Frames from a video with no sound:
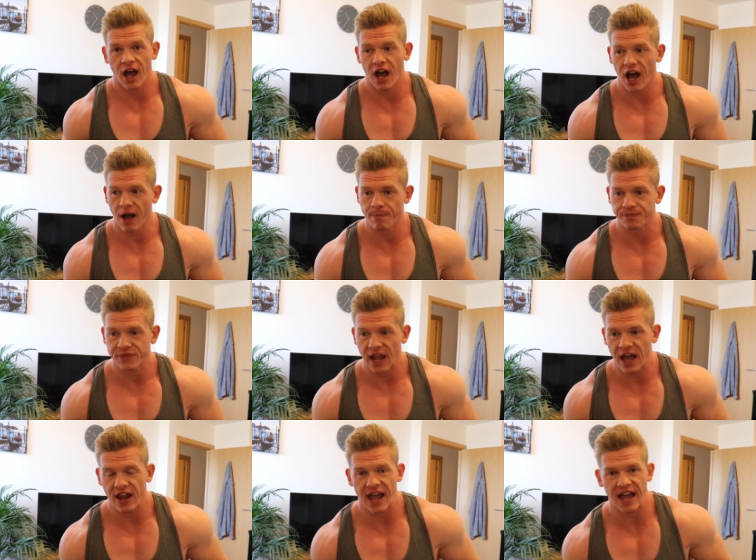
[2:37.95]
And
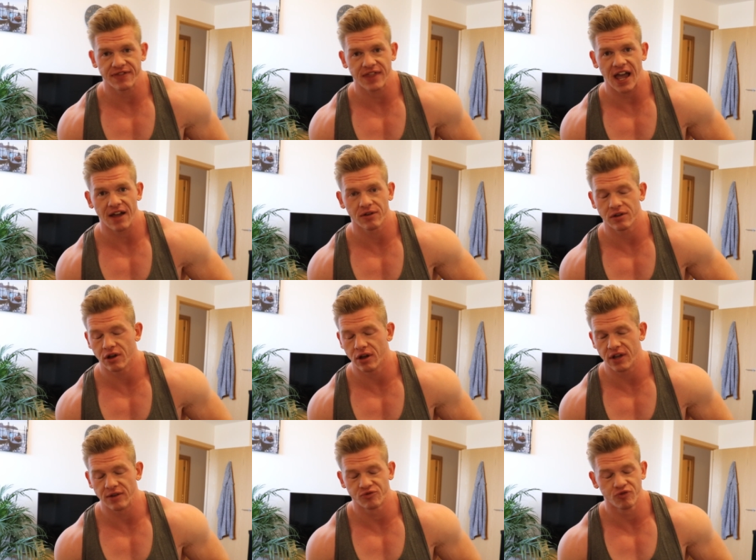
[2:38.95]
I had that,
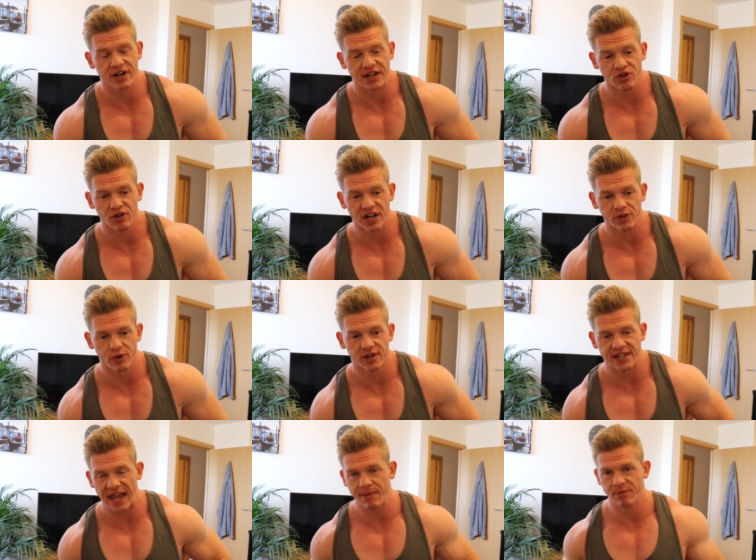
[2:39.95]
it was really annoying as well
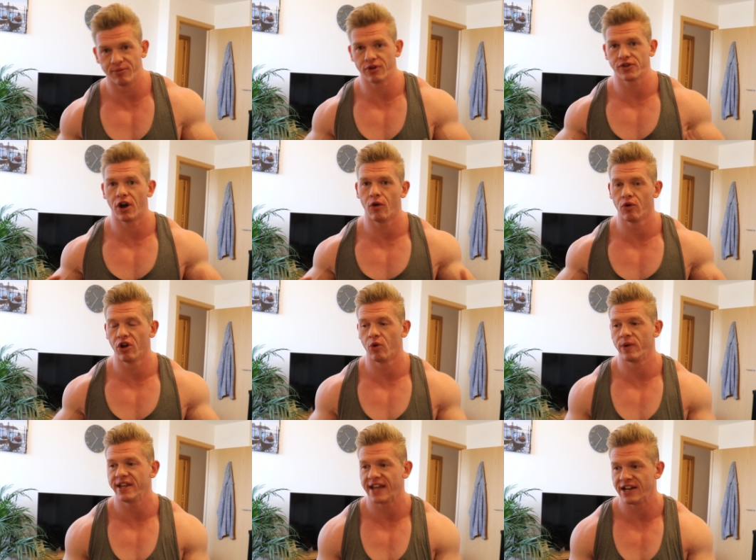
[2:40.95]
because Amy booked the whole
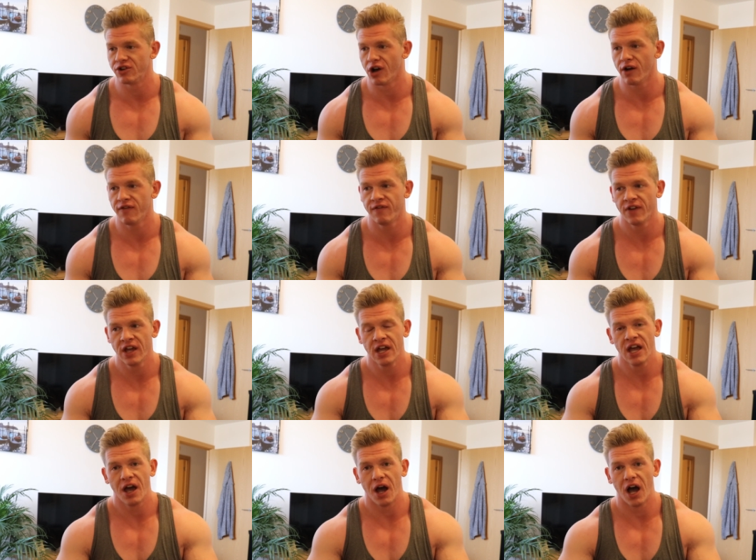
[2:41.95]
long weekend
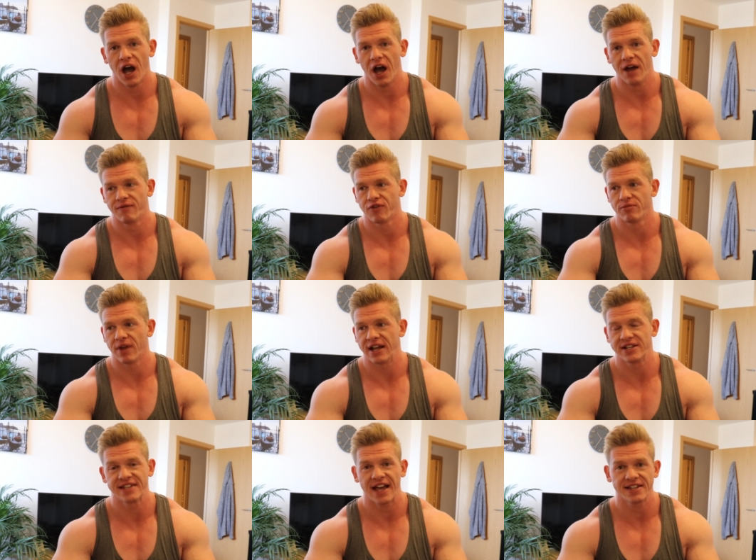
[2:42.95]
off. And from
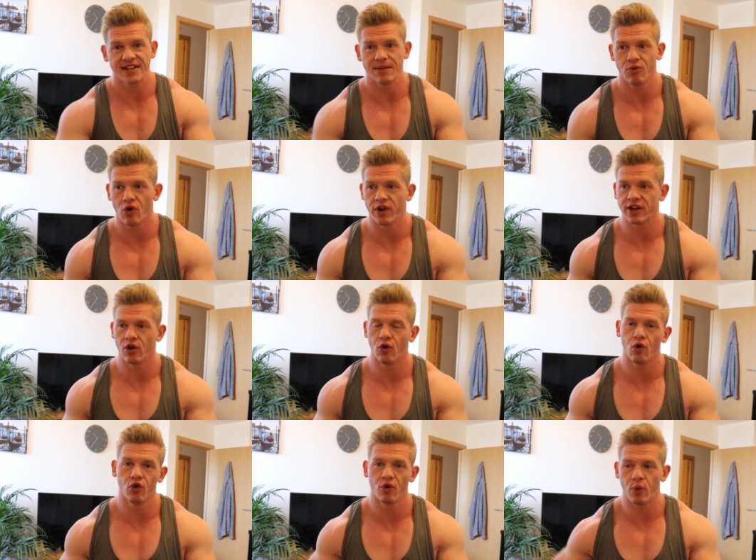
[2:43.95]
like Saturday morning
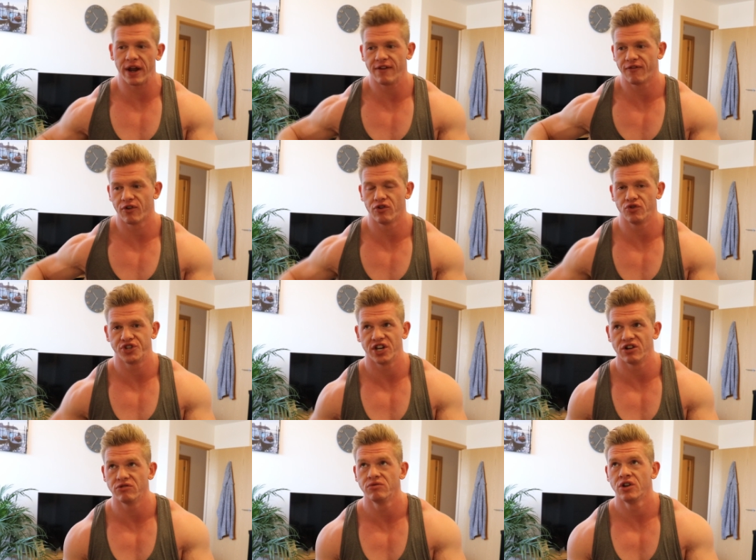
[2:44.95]
all the way through
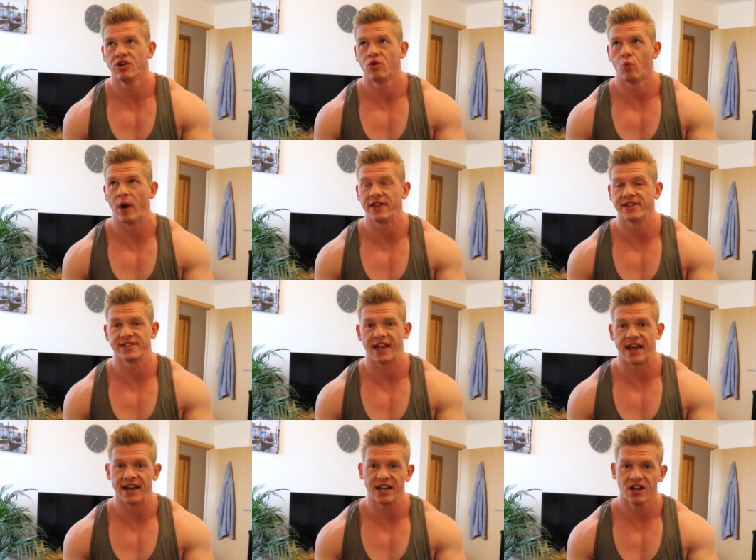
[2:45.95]
till
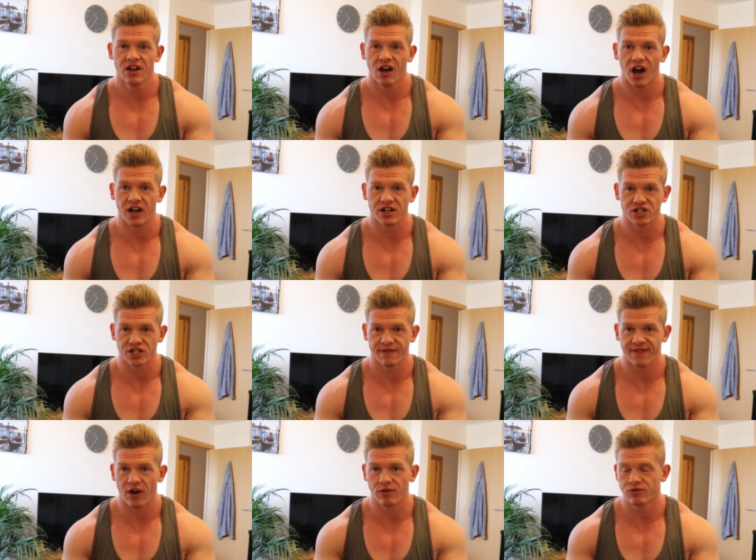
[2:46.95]
Wednesday, I
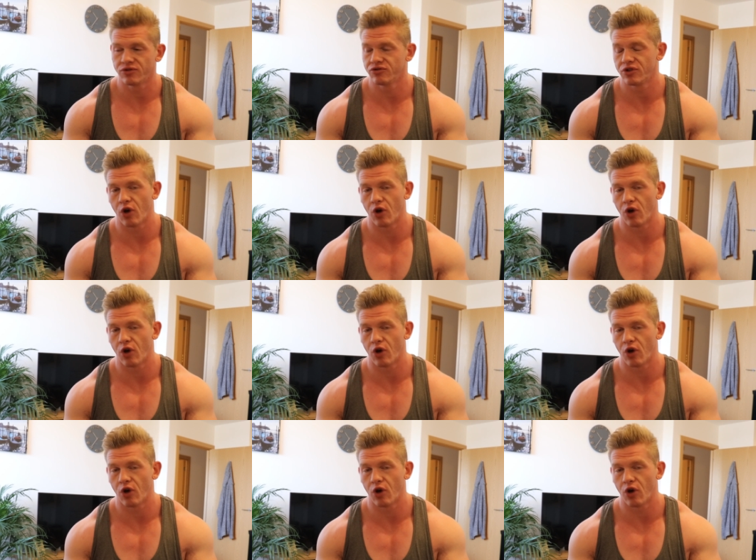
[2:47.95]
just felt